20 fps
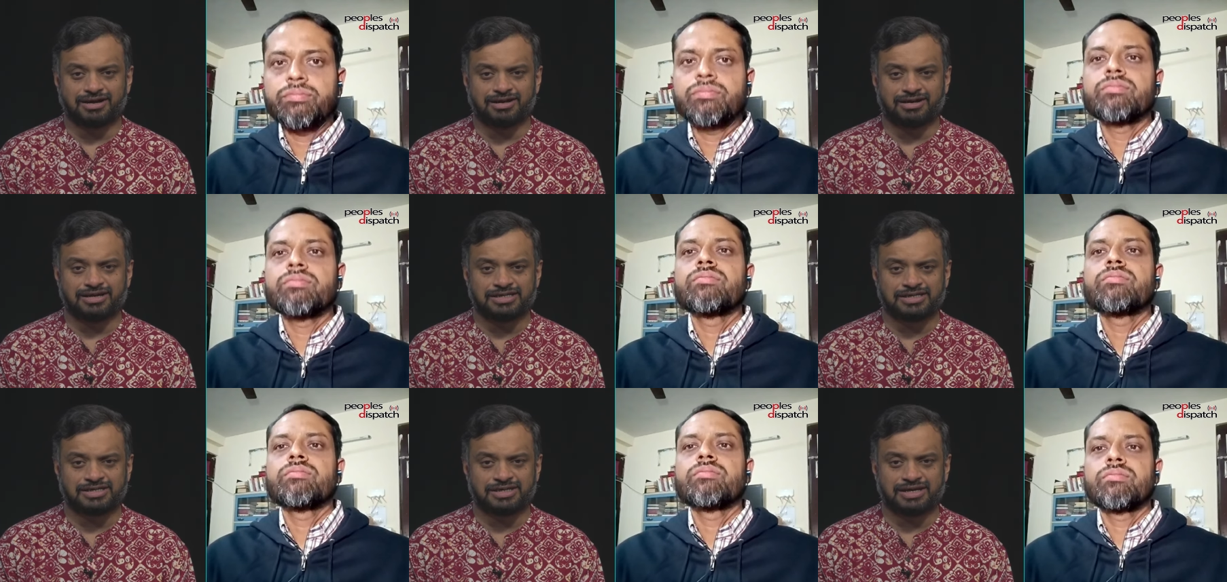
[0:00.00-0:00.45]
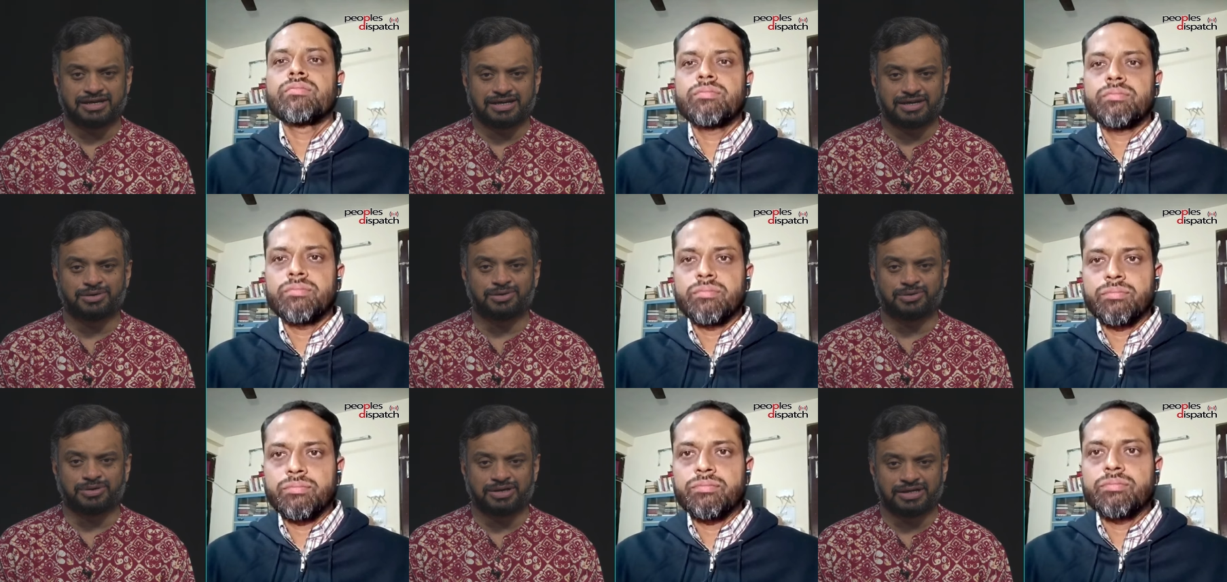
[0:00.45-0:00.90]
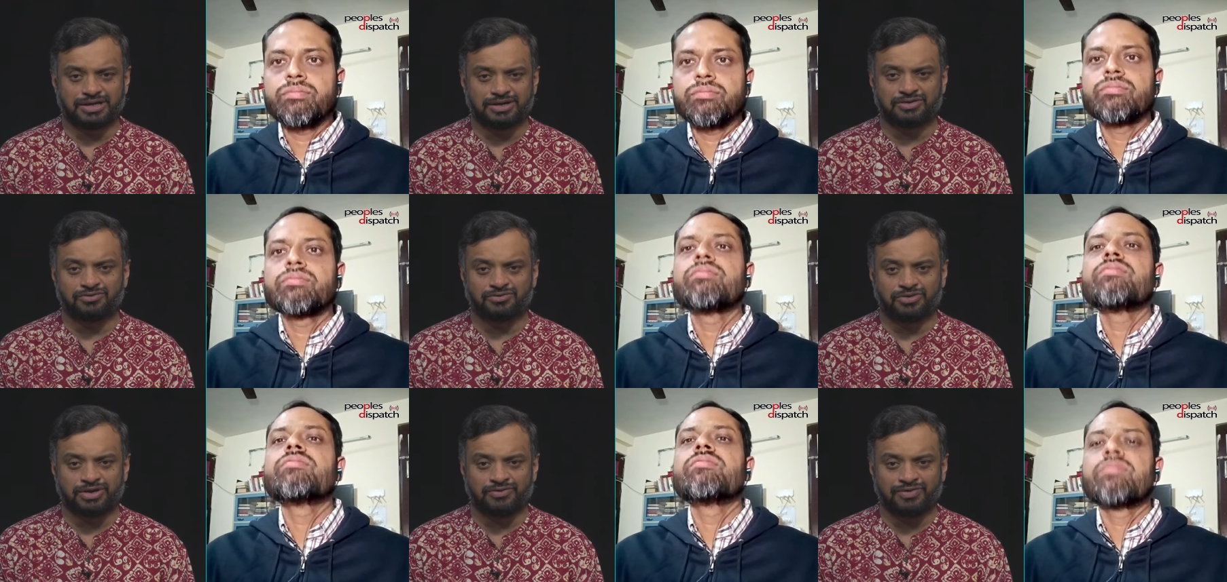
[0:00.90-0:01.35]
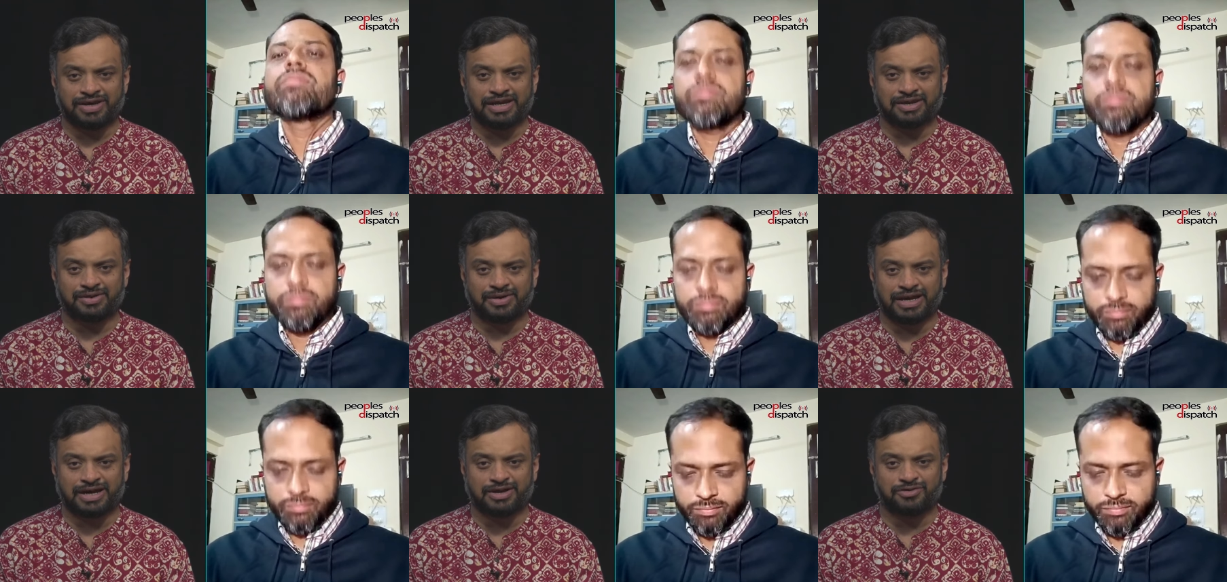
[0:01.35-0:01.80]
Speaker 1: is you know, a very
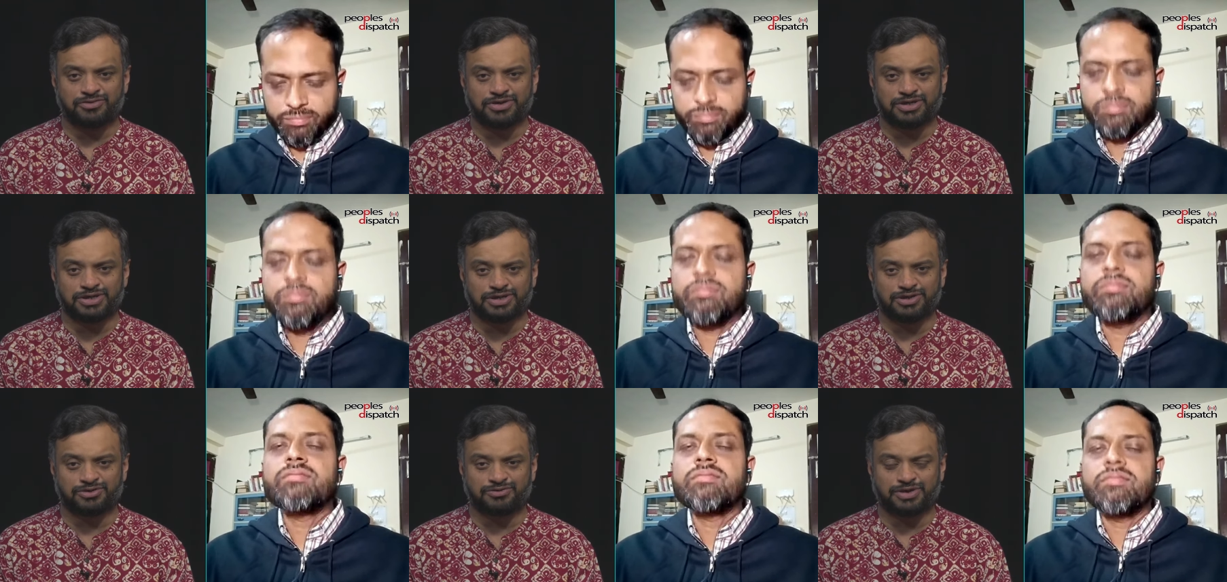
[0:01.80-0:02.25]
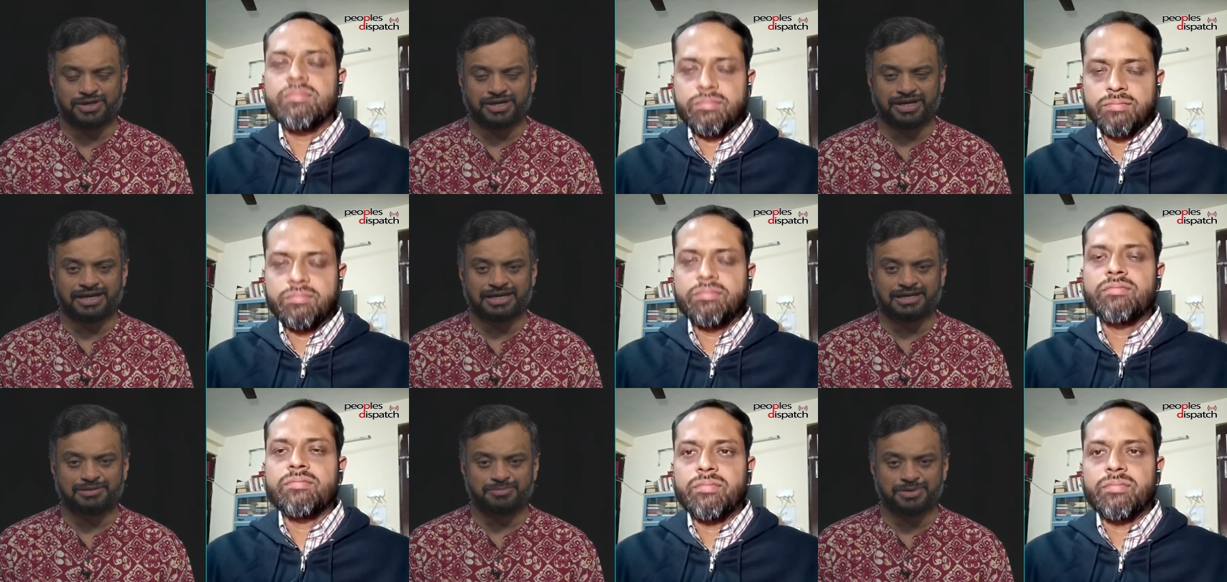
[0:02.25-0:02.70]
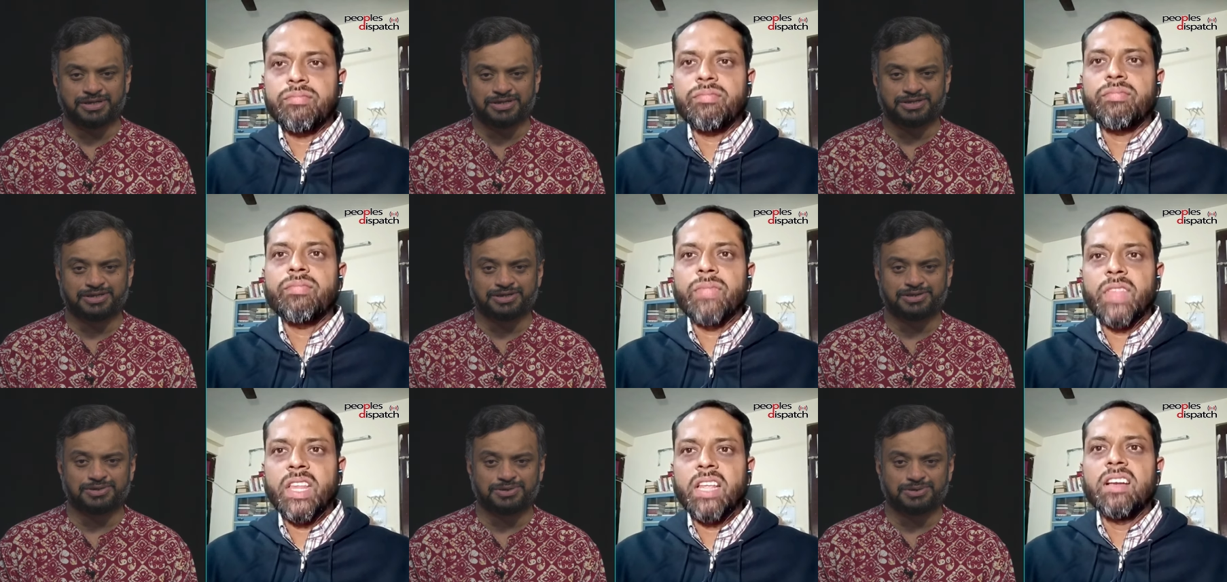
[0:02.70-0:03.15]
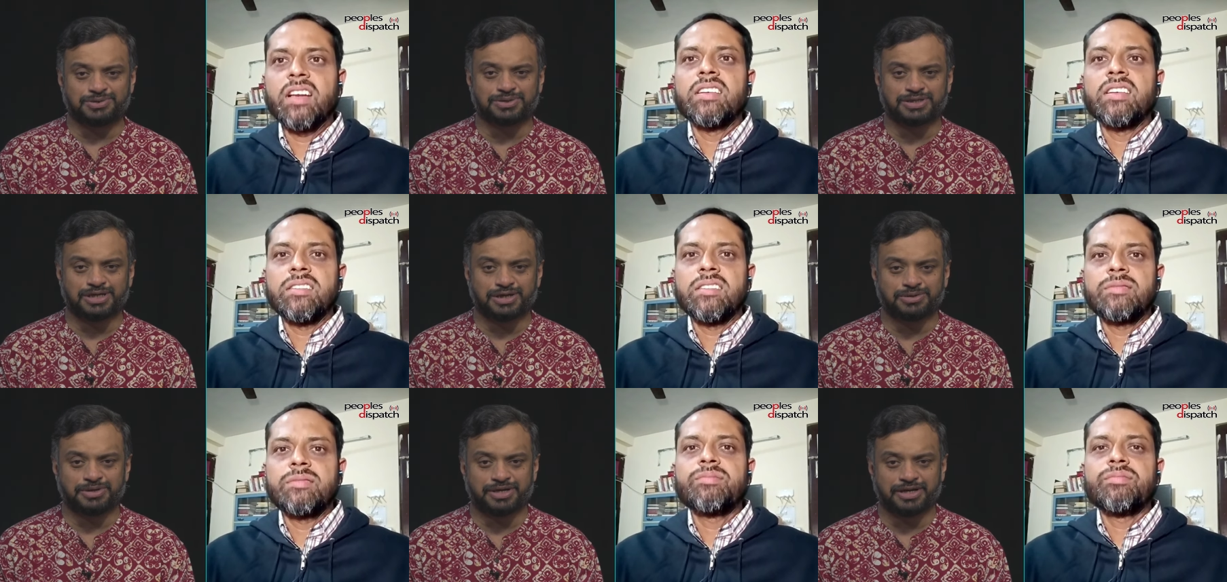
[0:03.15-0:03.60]
rare visit of Iranian President to
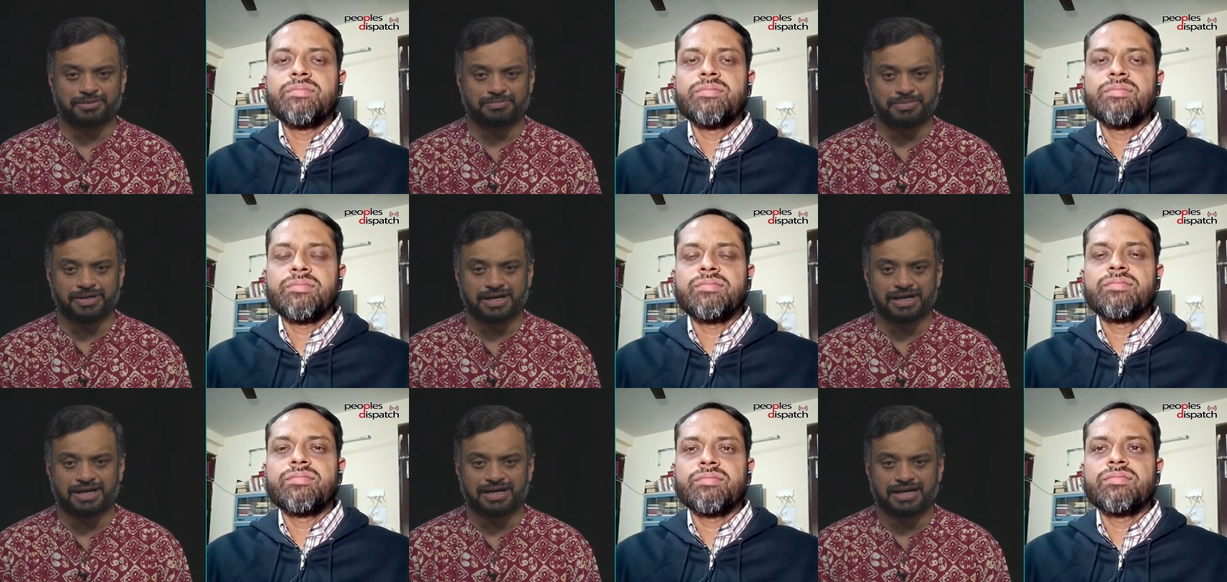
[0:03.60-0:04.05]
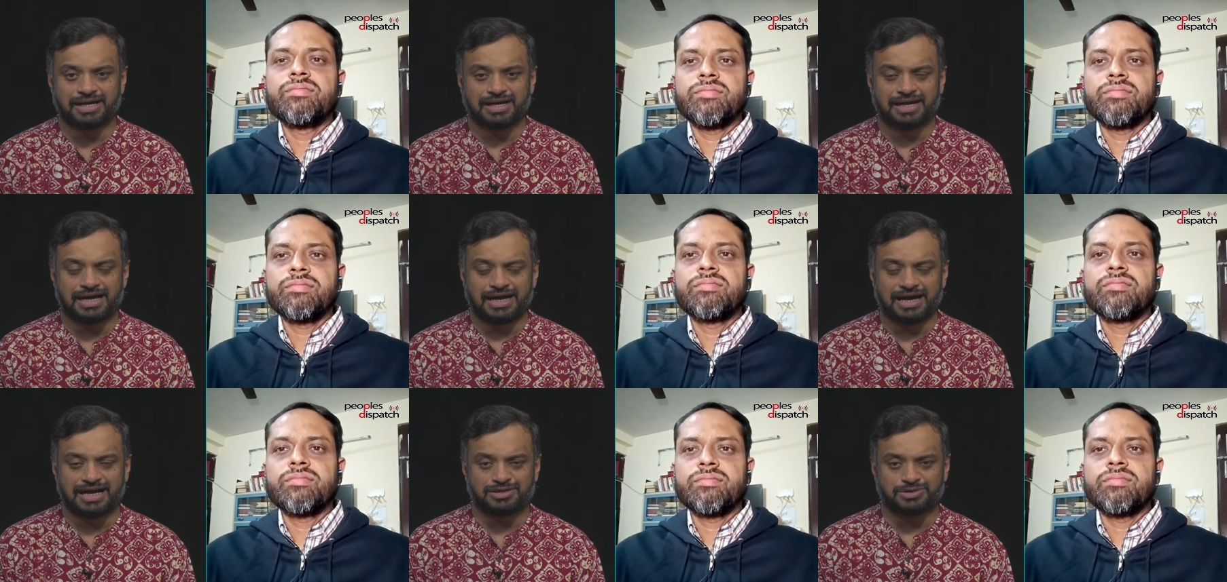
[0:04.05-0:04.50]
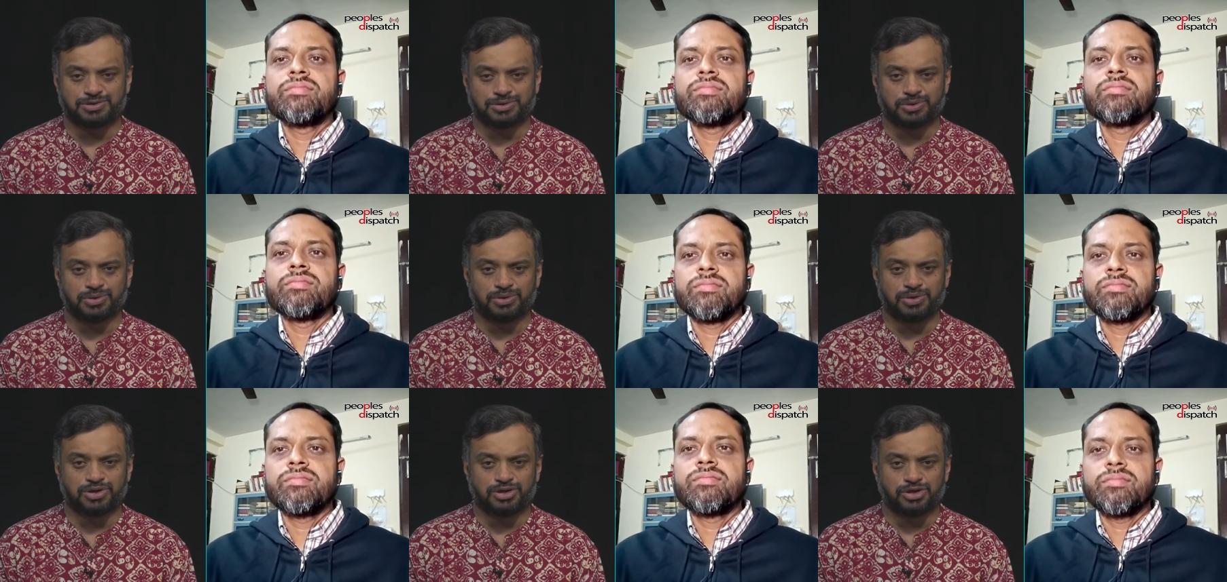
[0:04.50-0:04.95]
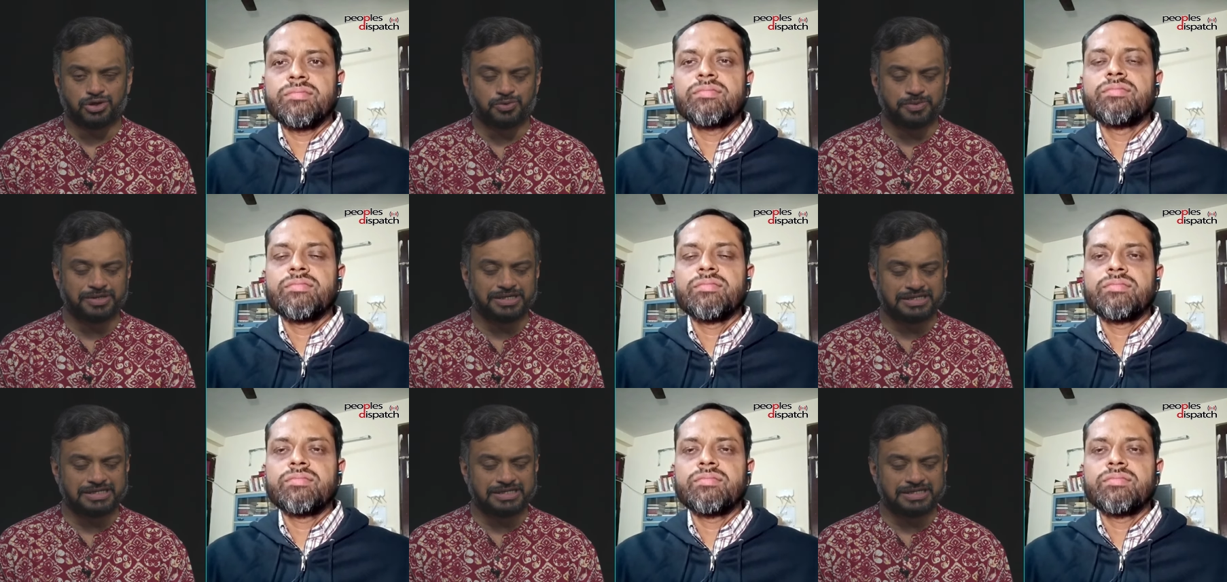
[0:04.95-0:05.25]
Saudi Arabia. so do we